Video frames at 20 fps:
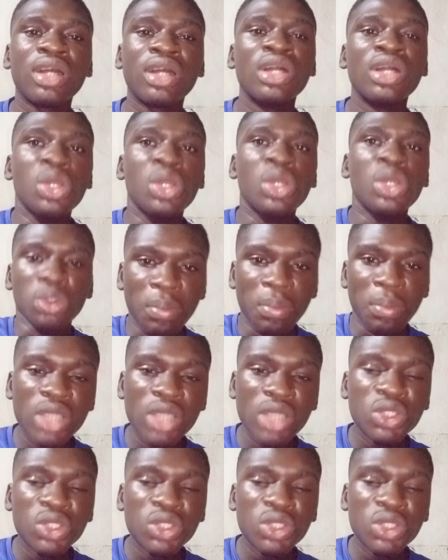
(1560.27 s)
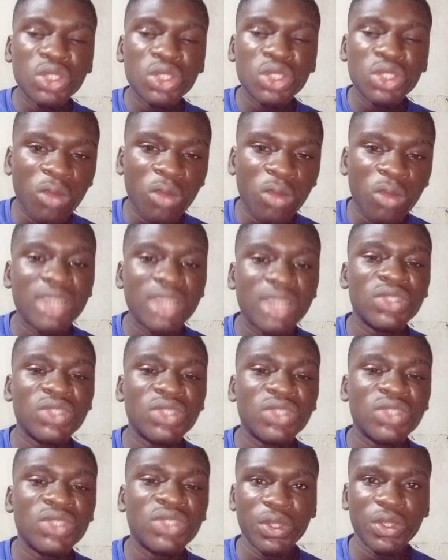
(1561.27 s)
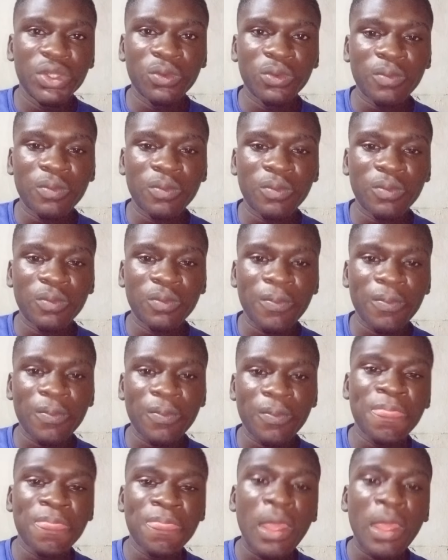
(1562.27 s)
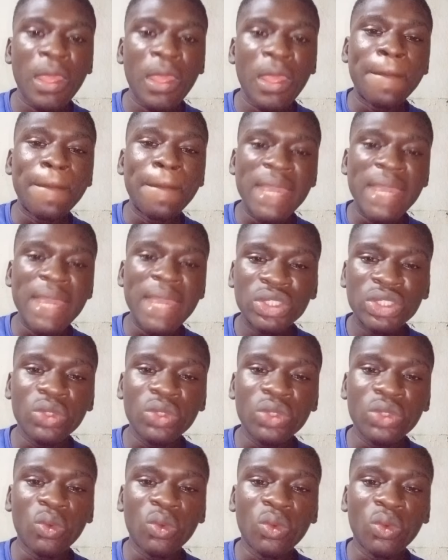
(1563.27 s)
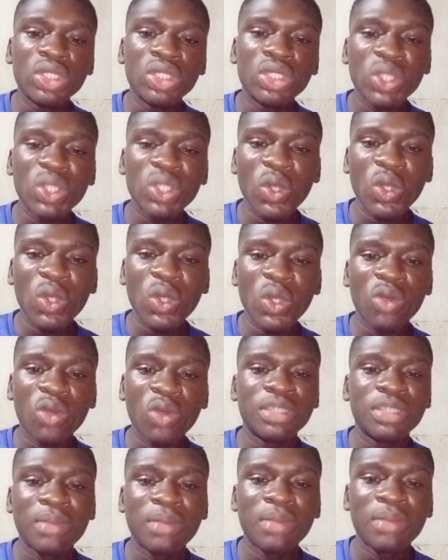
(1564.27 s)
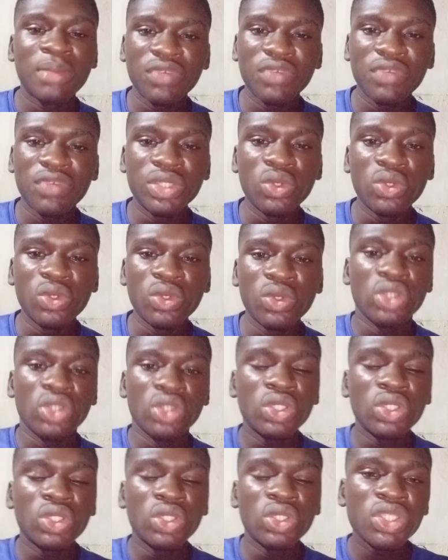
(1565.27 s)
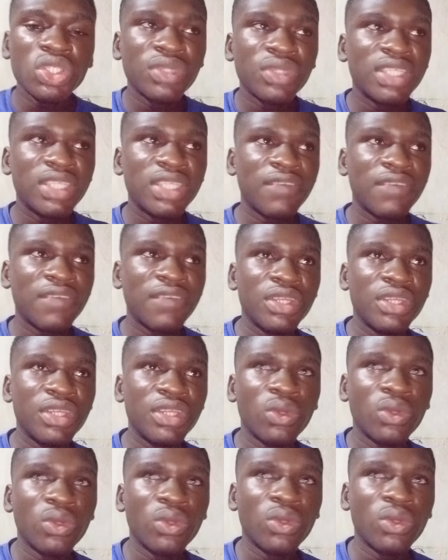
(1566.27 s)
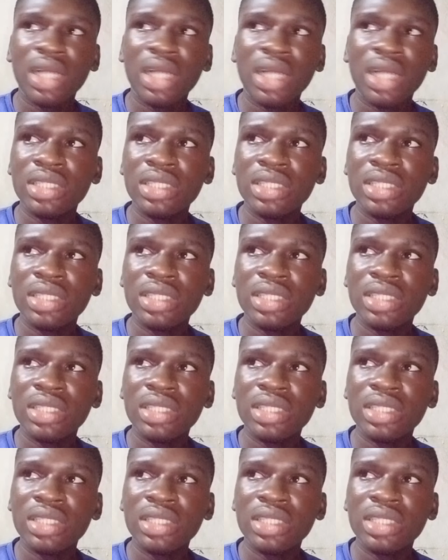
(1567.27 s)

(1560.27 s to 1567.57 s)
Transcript: Make sure you optimize your video. Make sure you optimize your video. Don't just create a video and